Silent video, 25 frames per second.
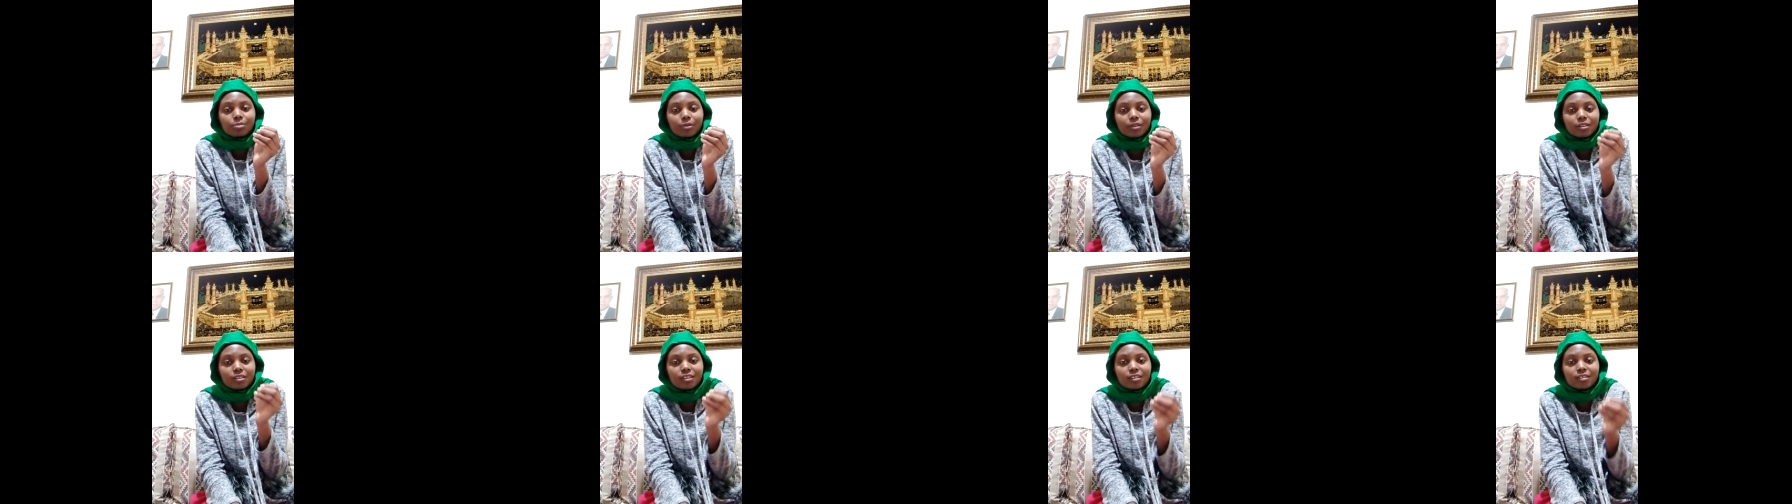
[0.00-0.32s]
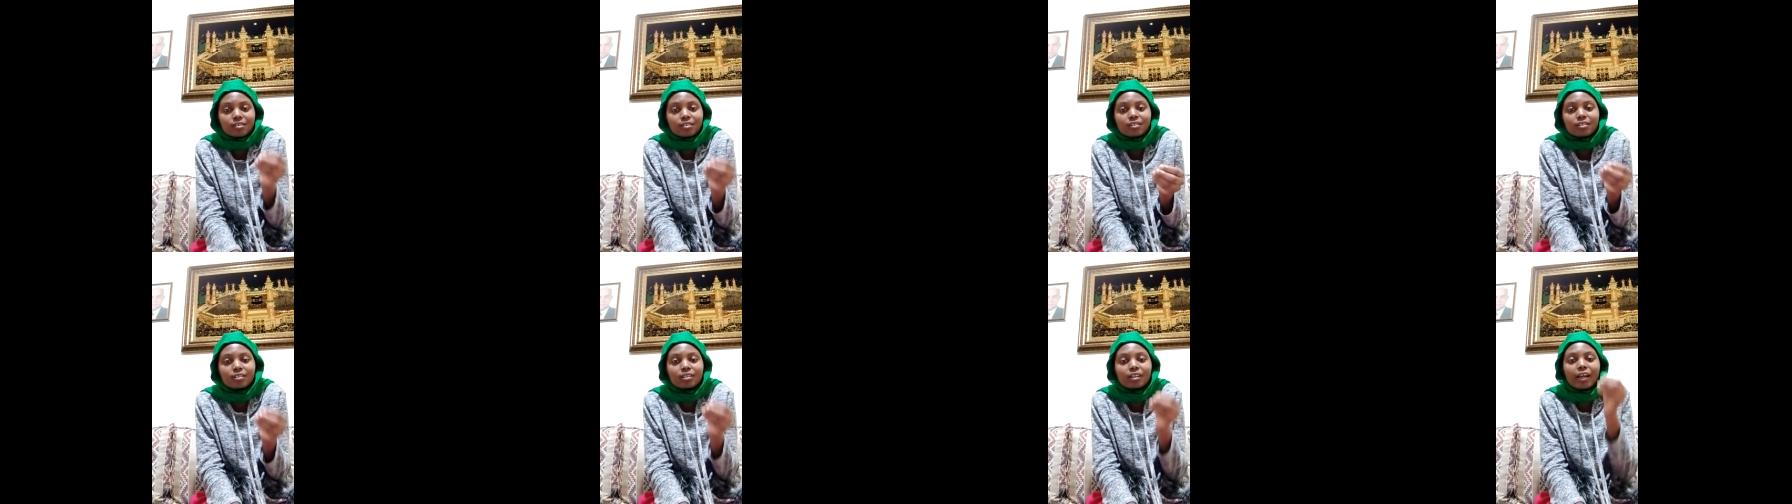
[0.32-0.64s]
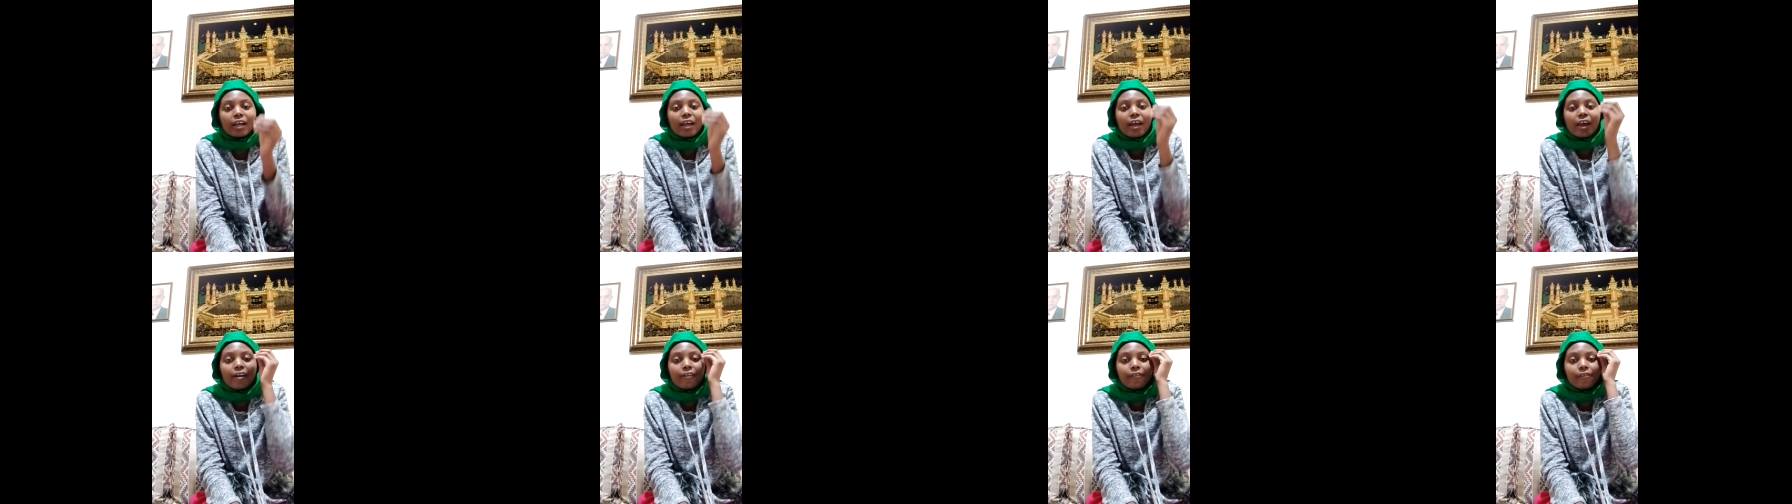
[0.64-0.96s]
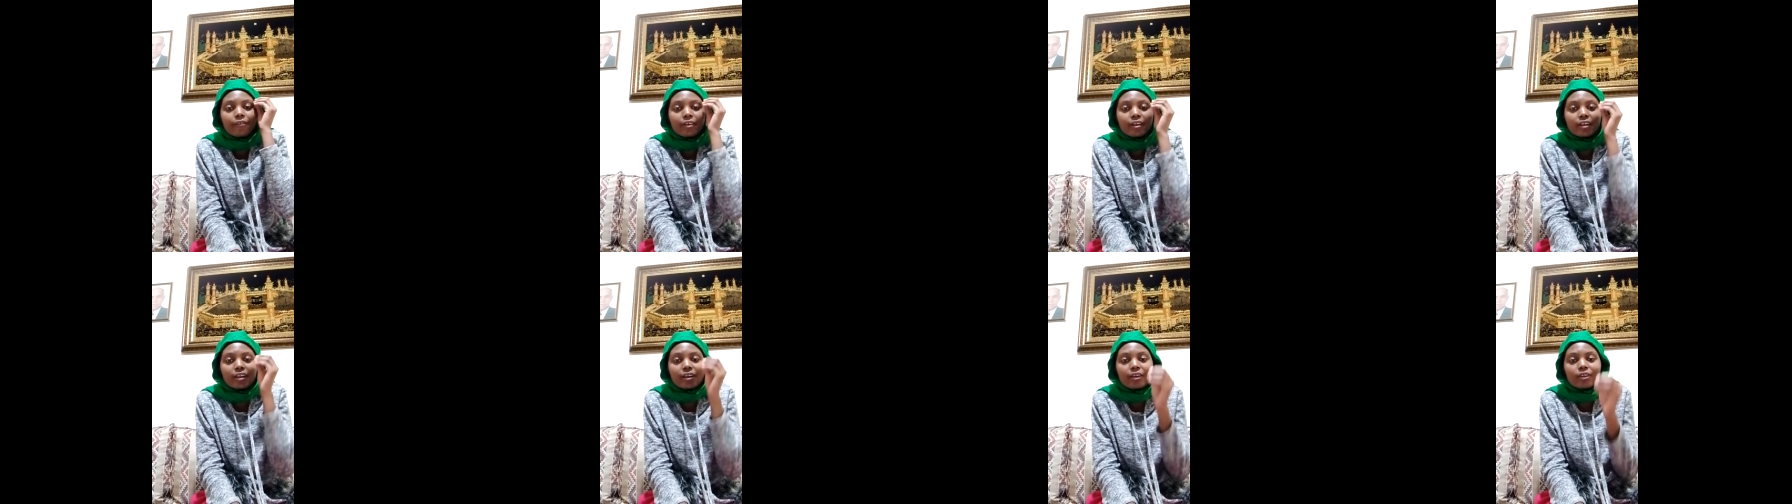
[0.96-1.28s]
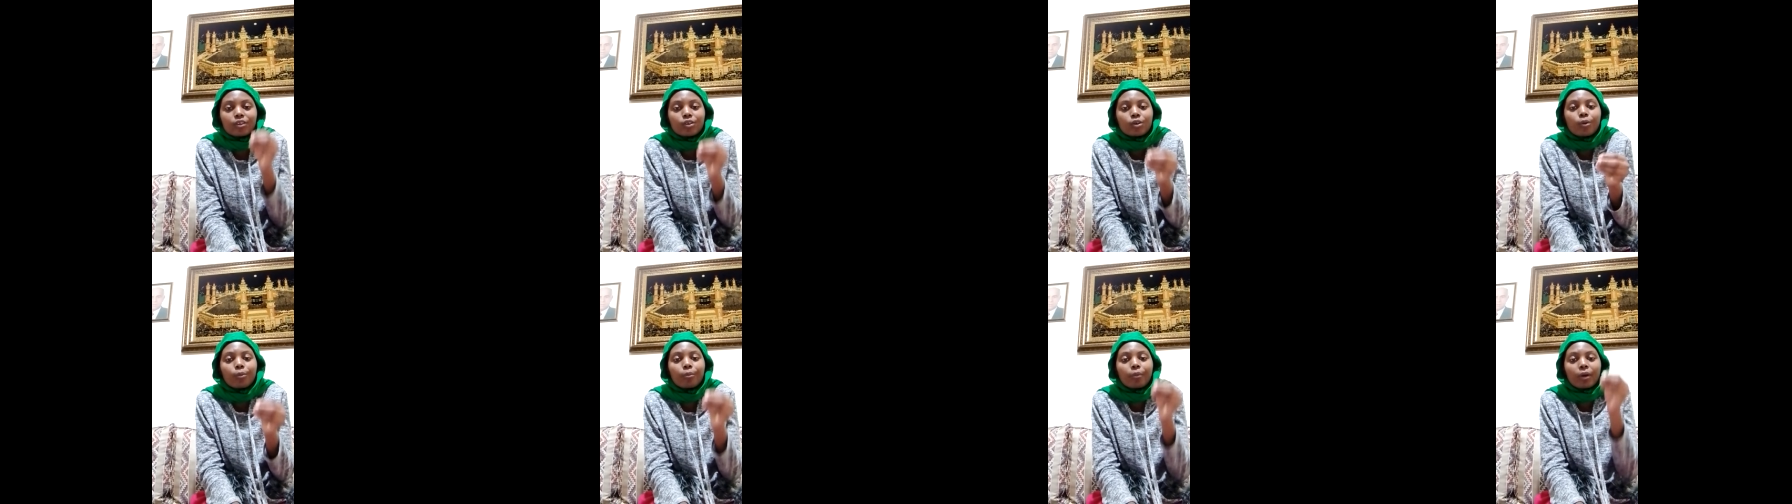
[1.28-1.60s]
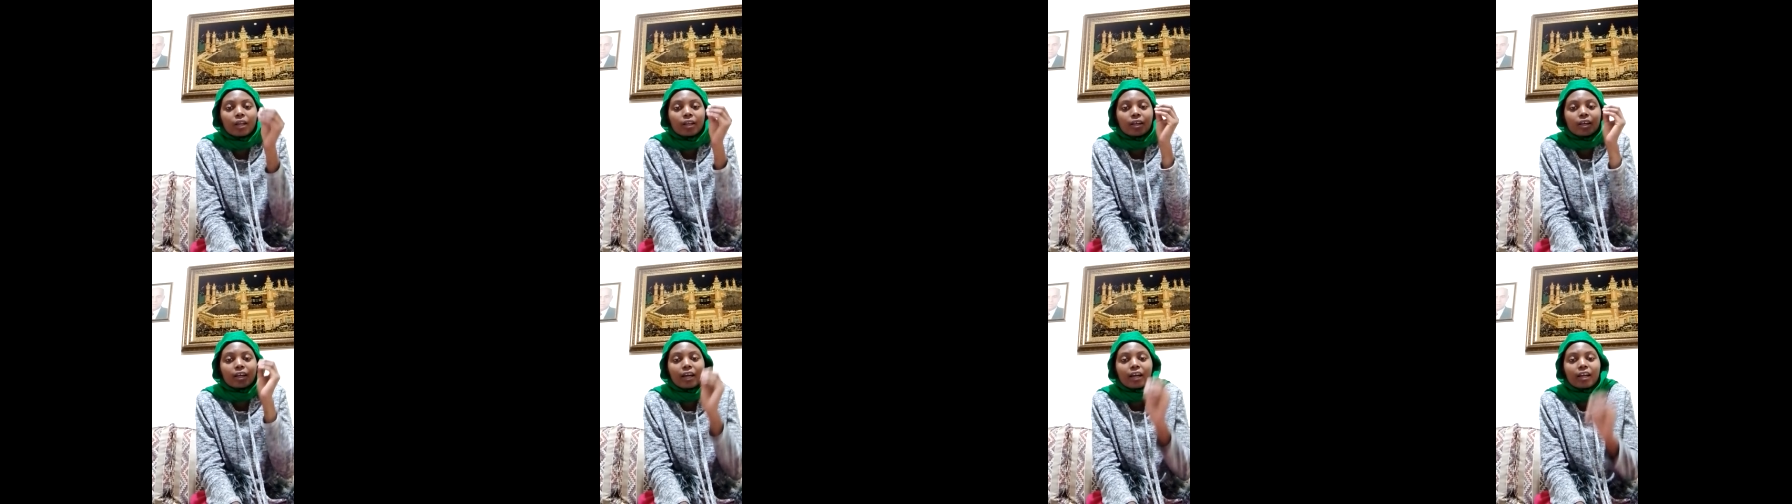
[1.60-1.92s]
purchased every
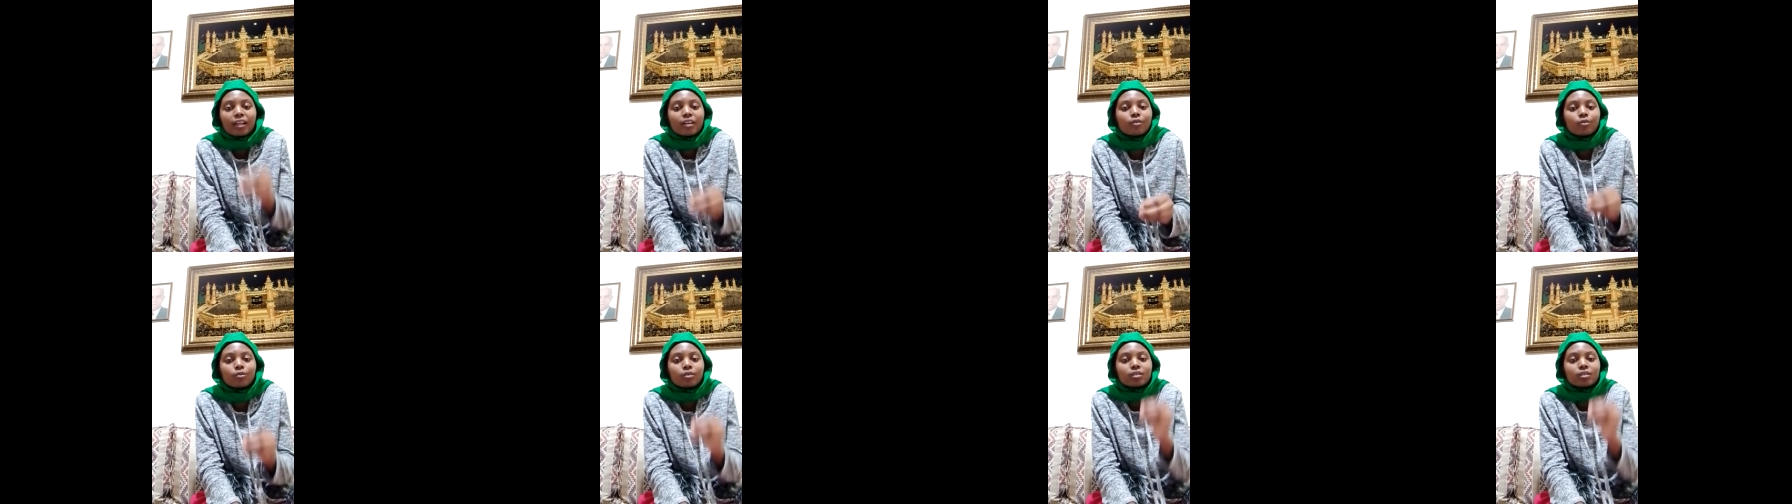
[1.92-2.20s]
humankind,